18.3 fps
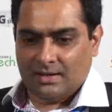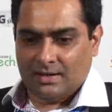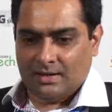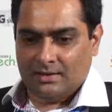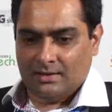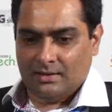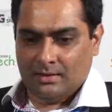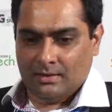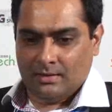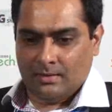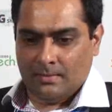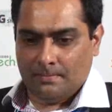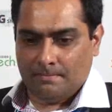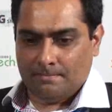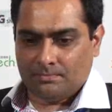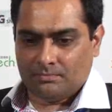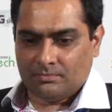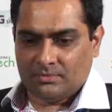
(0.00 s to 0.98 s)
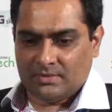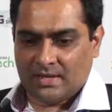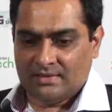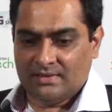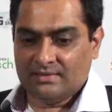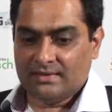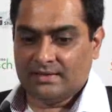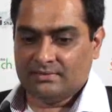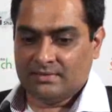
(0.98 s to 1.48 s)
And
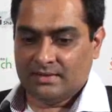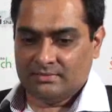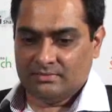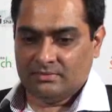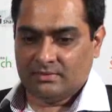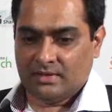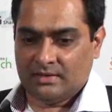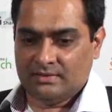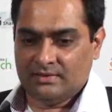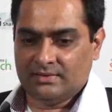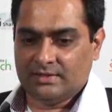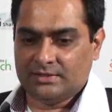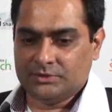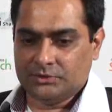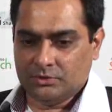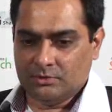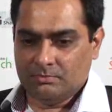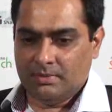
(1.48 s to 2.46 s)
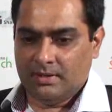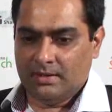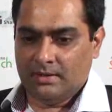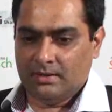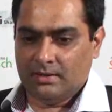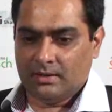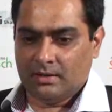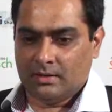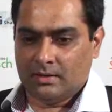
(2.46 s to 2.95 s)
I think they should
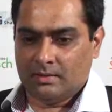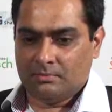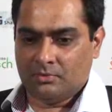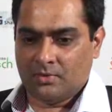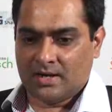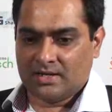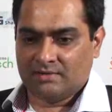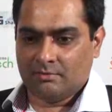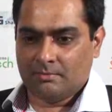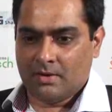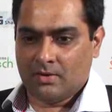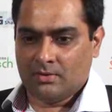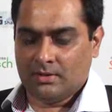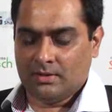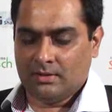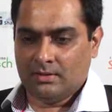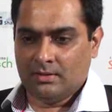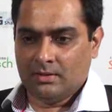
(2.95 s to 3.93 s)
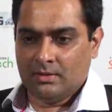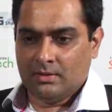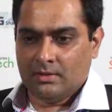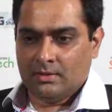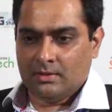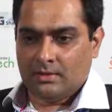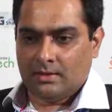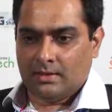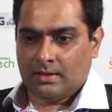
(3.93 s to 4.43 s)
be proactive about it.
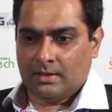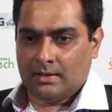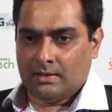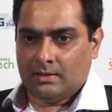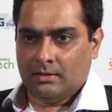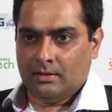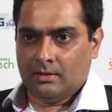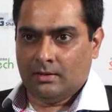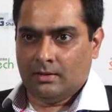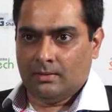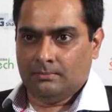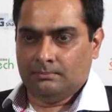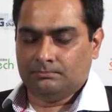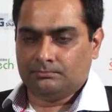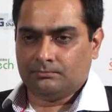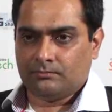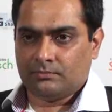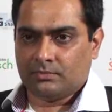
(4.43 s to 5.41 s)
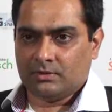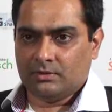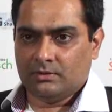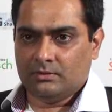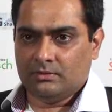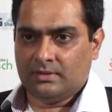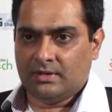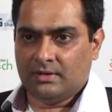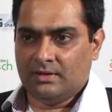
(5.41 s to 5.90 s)
And
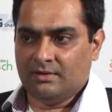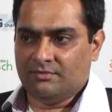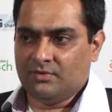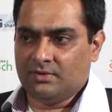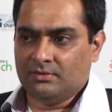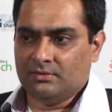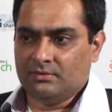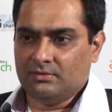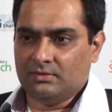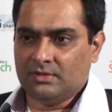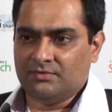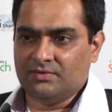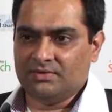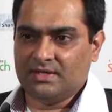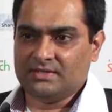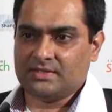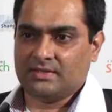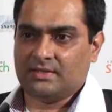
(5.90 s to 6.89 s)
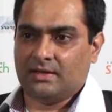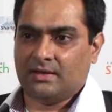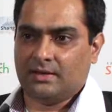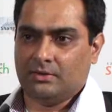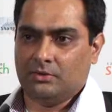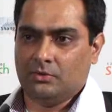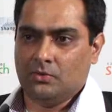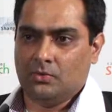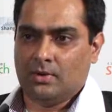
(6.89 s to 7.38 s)
there are different things that they
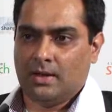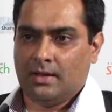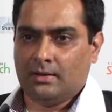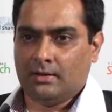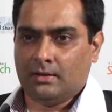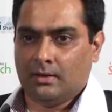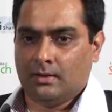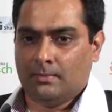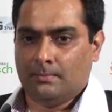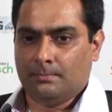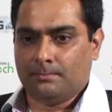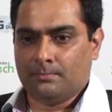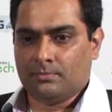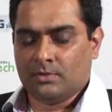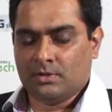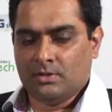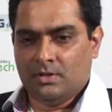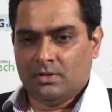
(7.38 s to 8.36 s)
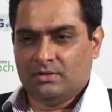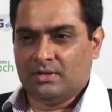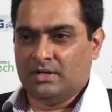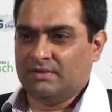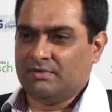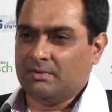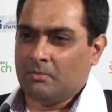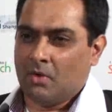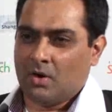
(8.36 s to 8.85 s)
can do. Like
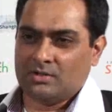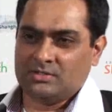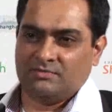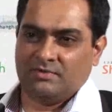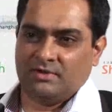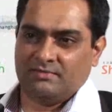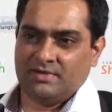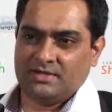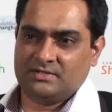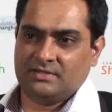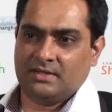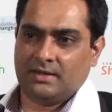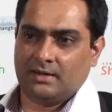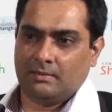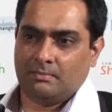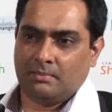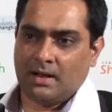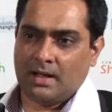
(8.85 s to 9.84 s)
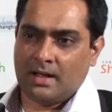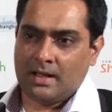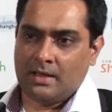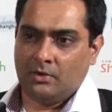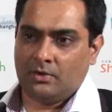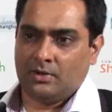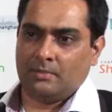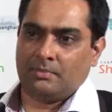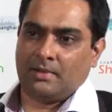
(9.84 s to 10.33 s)
there are different models of innovation they can apply.
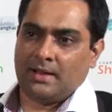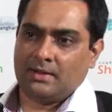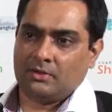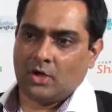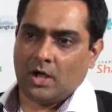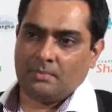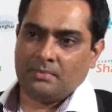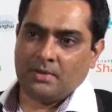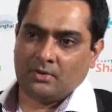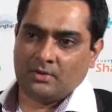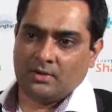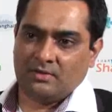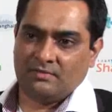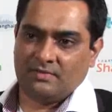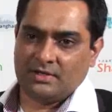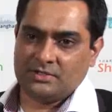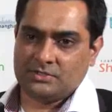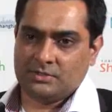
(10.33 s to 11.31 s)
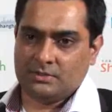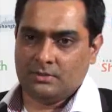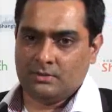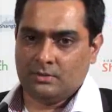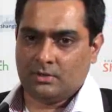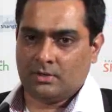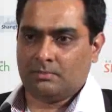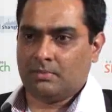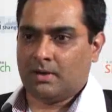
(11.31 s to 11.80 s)
You can apply top-down
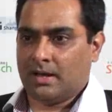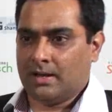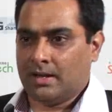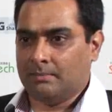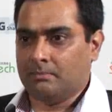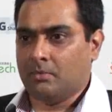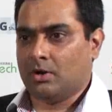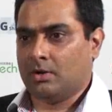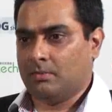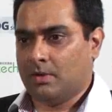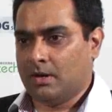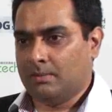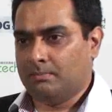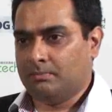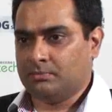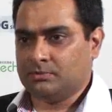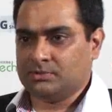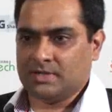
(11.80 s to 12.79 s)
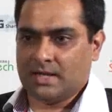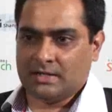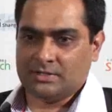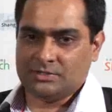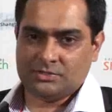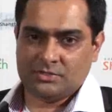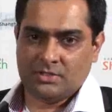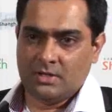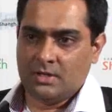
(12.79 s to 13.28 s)
innovation. You can apply like bottom-up
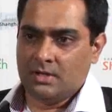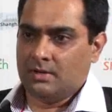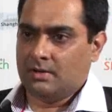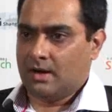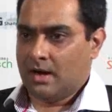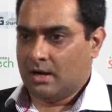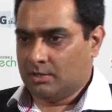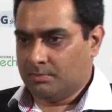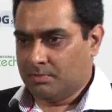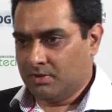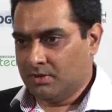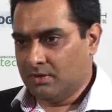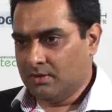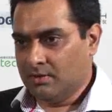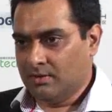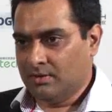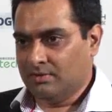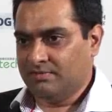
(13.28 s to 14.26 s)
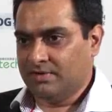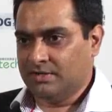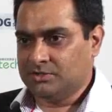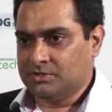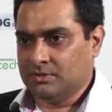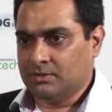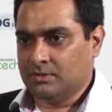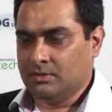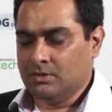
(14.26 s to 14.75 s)
/ entrepreneurial
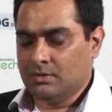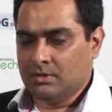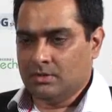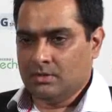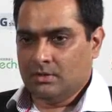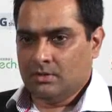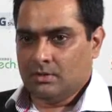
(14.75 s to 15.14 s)
innovation.